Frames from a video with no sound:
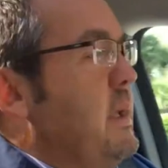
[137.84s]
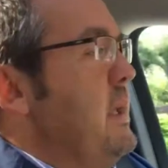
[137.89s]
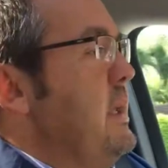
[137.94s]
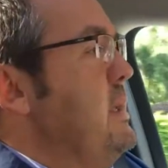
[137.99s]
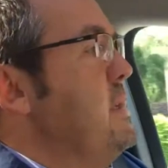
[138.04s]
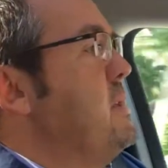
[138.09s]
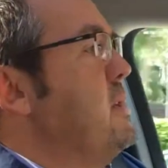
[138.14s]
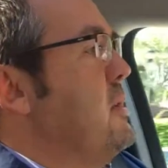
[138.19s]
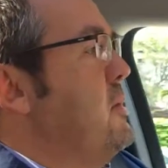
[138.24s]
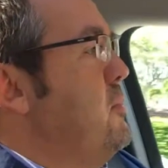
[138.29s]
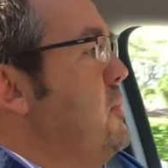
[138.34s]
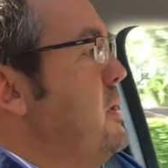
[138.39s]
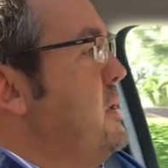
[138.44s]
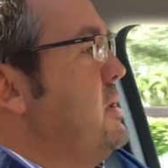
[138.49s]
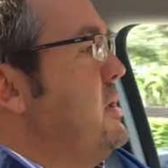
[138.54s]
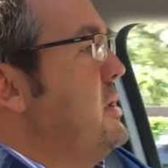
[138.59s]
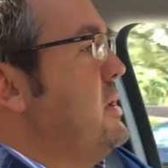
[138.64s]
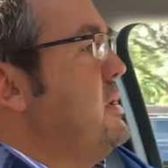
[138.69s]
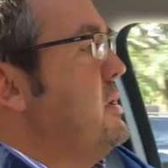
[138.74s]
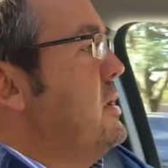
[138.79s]
he's
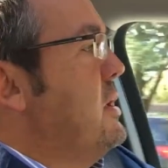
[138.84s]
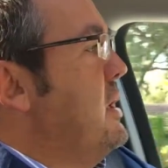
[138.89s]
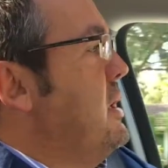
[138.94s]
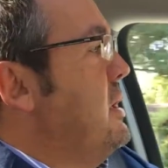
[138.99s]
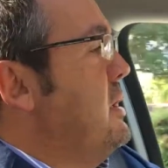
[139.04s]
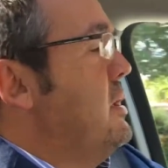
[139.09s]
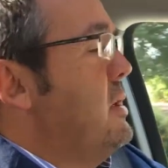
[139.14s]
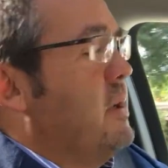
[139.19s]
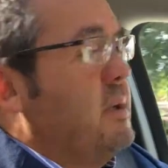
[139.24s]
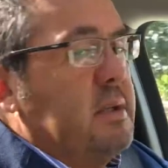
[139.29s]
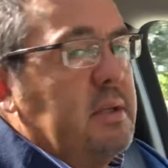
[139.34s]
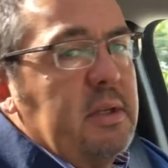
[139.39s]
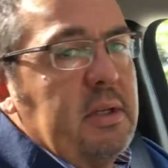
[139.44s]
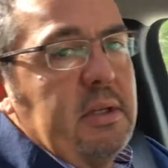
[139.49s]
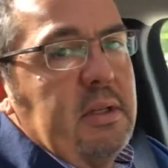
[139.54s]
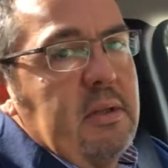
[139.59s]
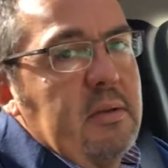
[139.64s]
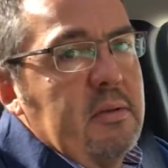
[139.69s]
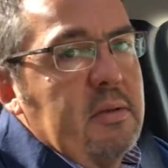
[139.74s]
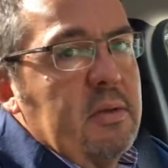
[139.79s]
committed to
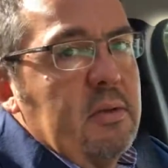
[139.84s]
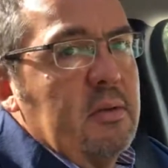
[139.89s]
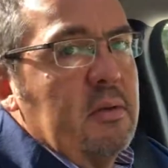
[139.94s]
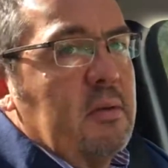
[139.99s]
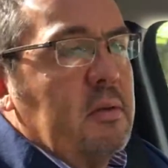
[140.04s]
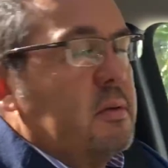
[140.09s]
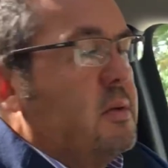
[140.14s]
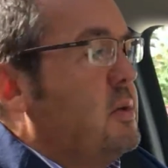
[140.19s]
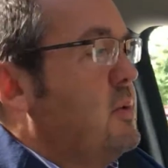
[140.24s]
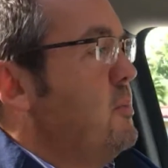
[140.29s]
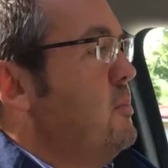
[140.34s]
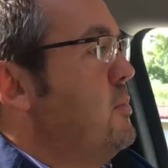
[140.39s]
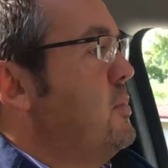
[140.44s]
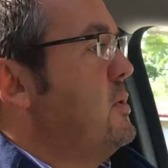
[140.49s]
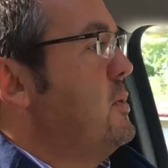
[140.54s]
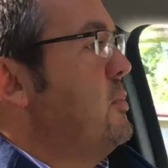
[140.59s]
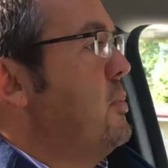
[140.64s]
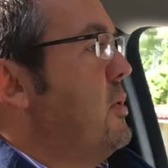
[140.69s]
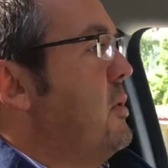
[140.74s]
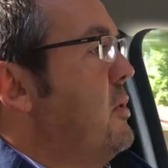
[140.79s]
continue to
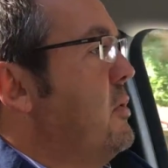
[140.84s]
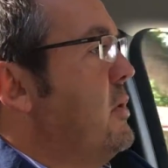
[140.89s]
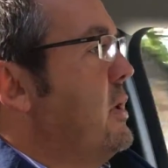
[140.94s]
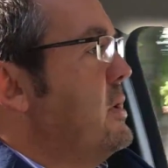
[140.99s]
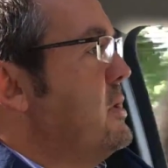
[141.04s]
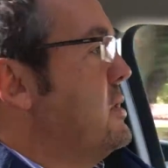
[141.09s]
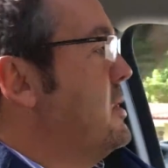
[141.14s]
progress